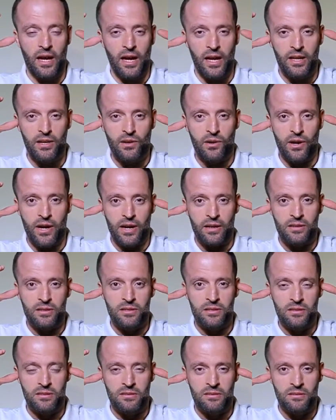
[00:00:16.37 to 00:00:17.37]
In your
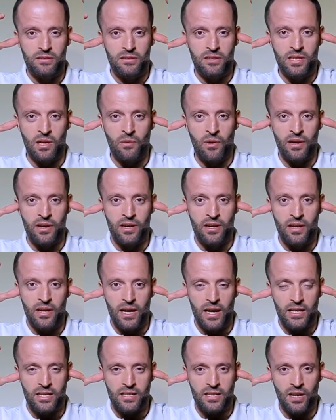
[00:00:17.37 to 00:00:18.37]
ears, someone
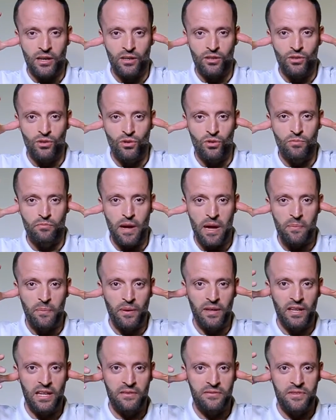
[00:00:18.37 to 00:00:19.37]
has stuck 2
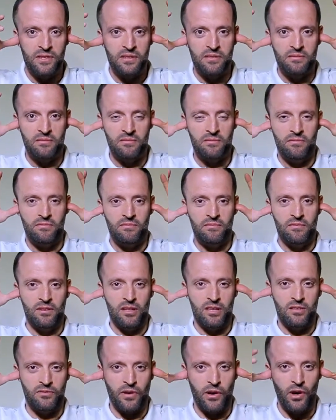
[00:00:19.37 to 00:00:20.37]
maple leaves.
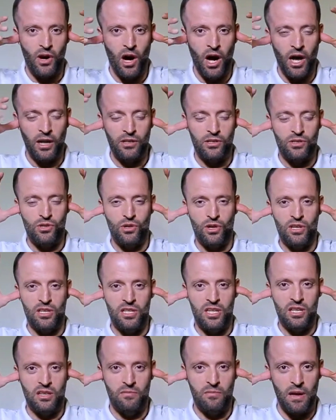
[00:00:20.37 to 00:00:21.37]
It's very hot, so you can
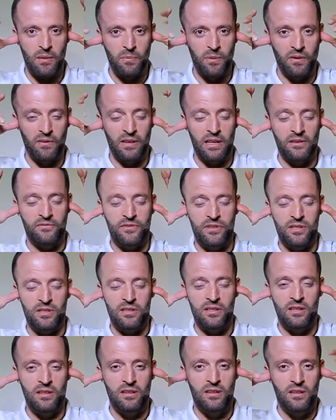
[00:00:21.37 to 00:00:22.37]
see the maple
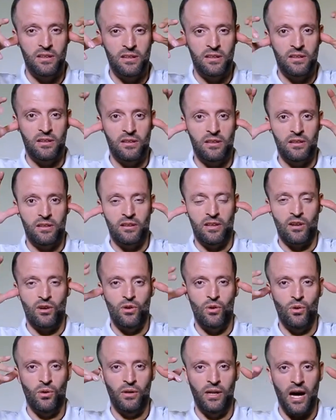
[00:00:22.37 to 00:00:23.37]
leaves, they
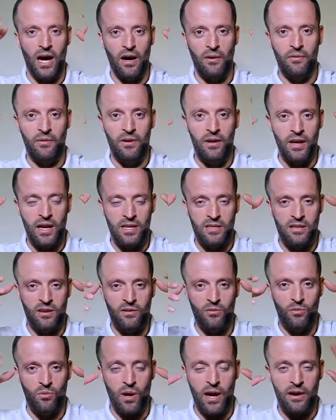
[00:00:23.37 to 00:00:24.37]
cool down as
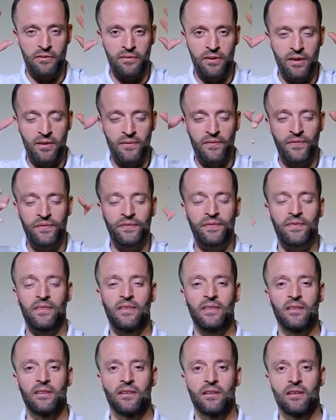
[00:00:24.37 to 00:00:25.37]
they wave.
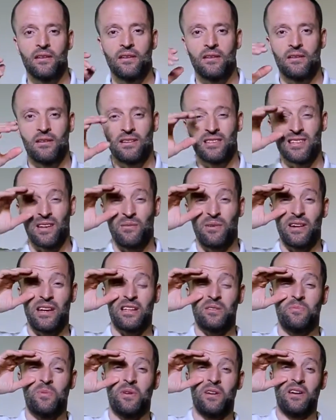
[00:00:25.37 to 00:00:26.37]
Someone
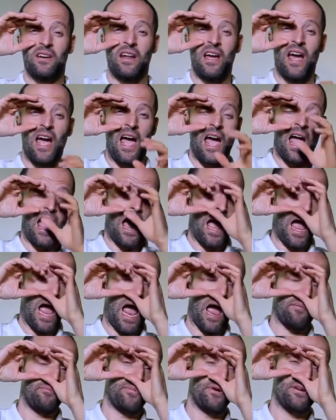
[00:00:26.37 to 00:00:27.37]
has put a
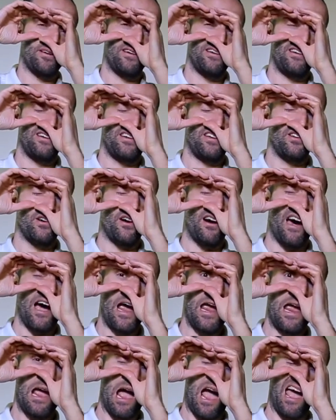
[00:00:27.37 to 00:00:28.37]
hamburger in your
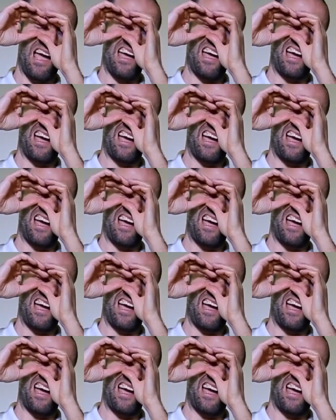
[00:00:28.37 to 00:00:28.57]
eye.